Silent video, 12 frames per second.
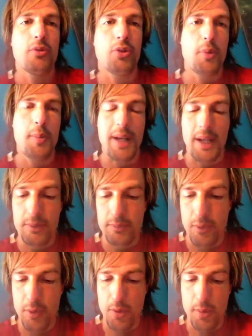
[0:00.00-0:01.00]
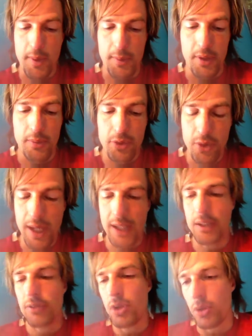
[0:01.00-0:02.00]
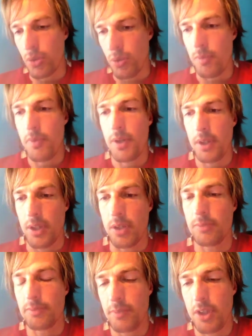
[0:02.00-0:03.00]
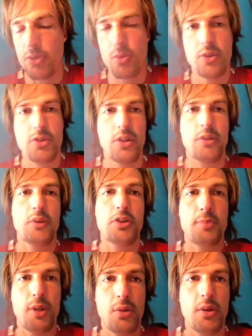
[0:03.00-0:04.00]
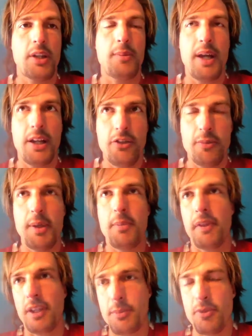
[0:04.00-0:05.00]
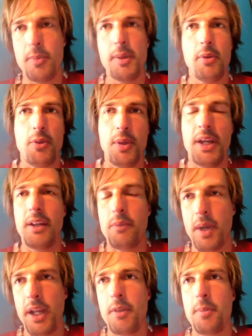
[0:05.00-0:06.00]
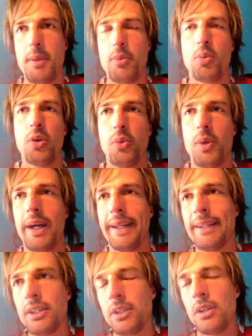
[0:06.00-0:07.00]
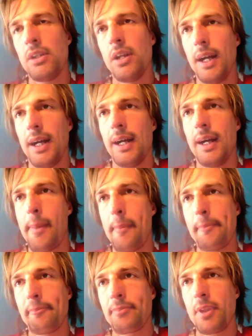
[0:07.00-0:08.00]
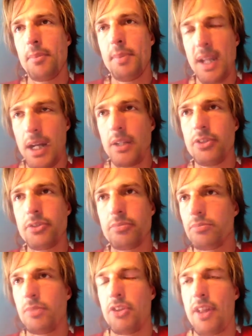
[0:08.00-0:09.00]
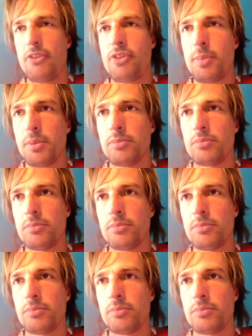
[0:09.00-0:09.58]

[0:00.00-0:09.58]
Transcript: So we're back with more memory. So I love cocoa. There you go. These words are going to explode on the minds of people, the lips of people, the reading and writing of people worldwide um, because it's that simple.